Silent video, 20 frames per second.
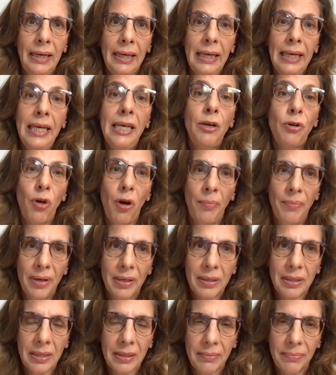
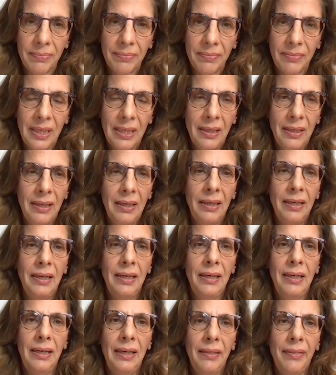e-commerce,
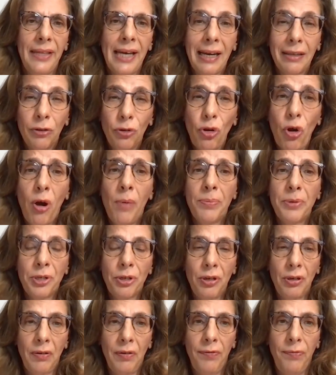the
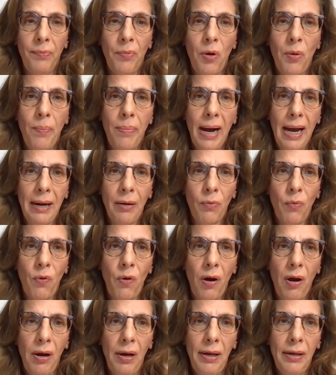adoption of mobile
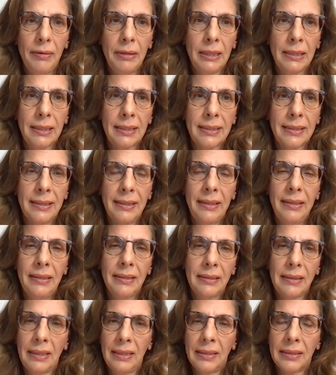wallets
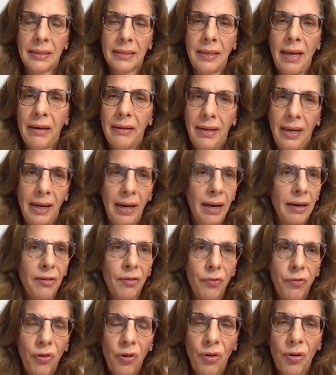is stunning. And
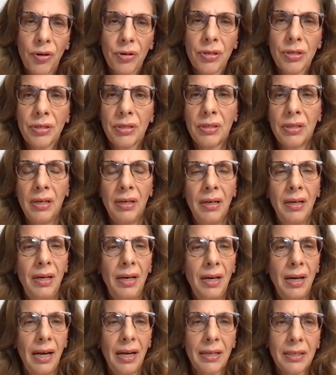of course,
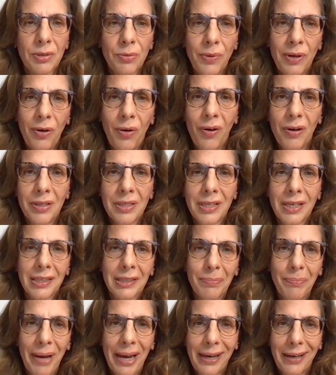as we all
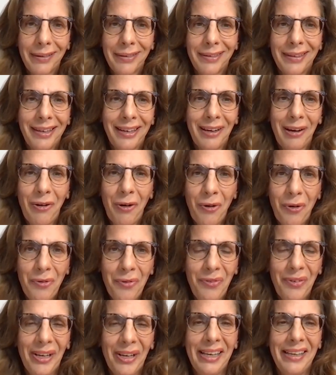suspect,
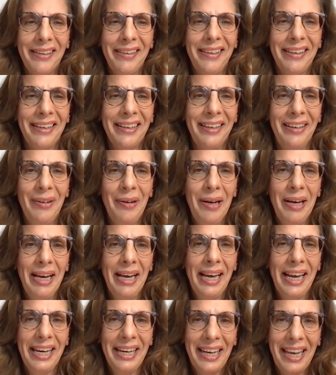COVID
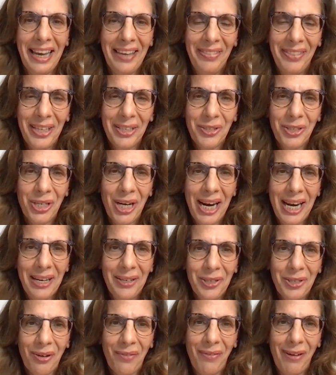and the
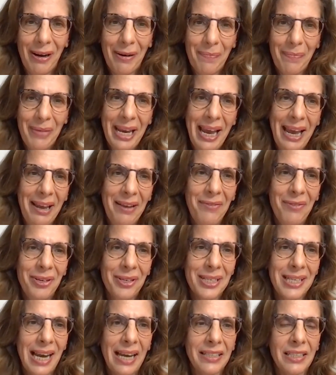change of our
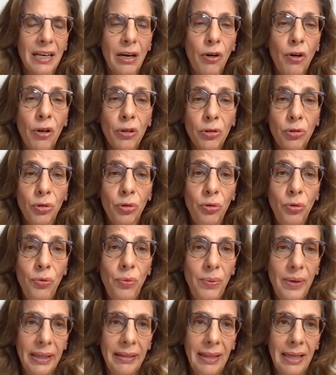behaviors has a lot to do
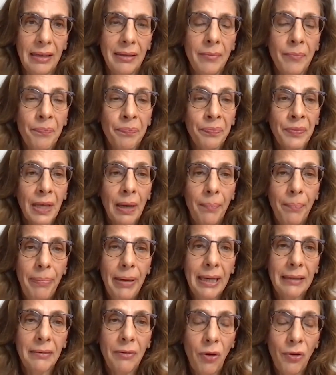with it.
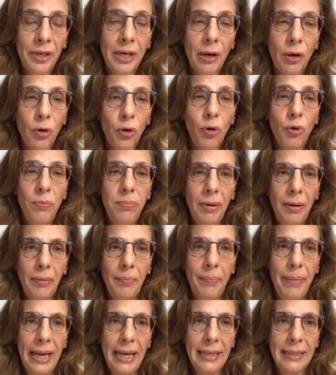But on a global
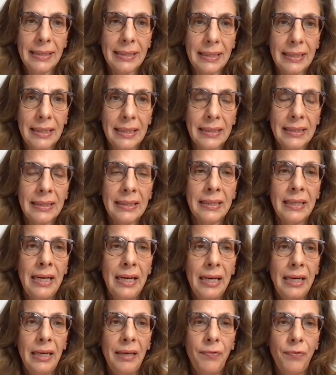basis,
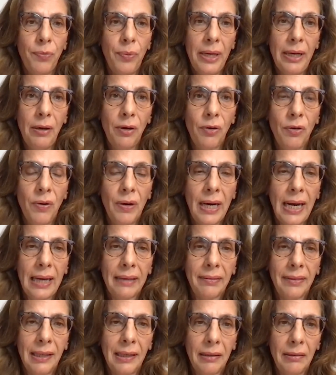if we look
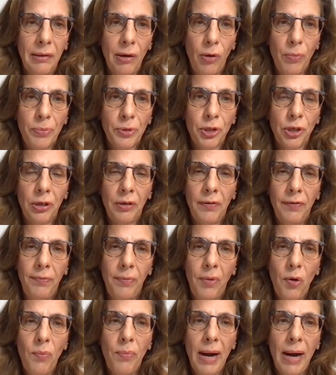at the adoption of
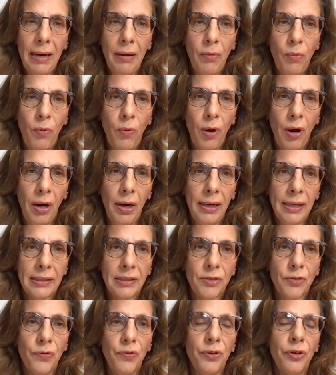mobile
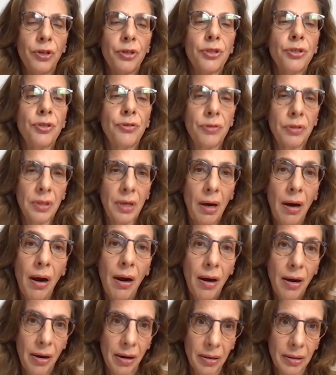wallets versus
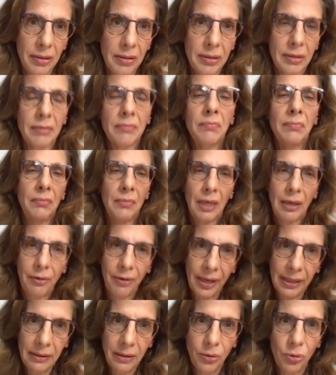cards,
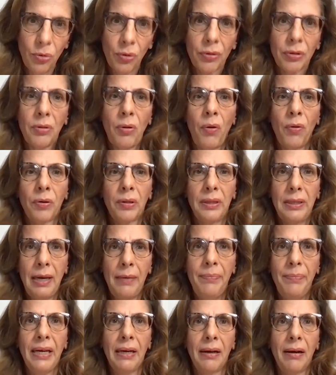credit or
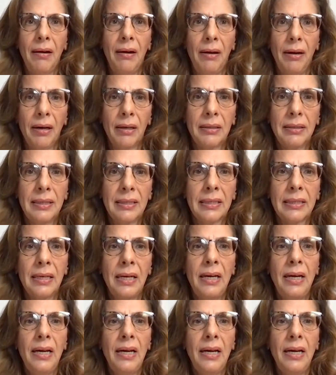debit cards,